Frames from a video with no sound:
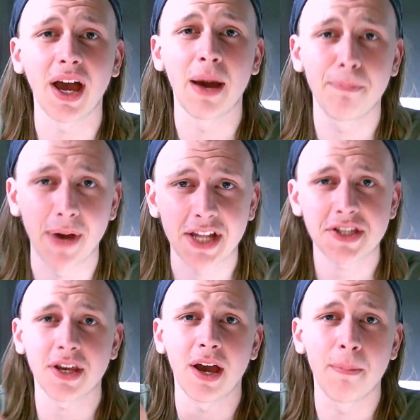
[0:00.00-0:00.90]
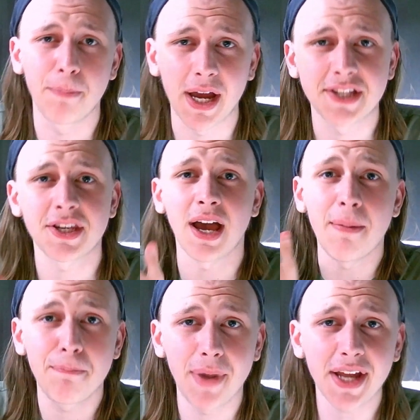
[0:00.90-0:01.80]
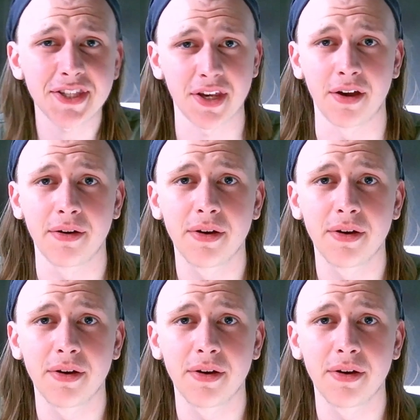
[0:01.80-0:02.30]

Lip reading: and better and better and better.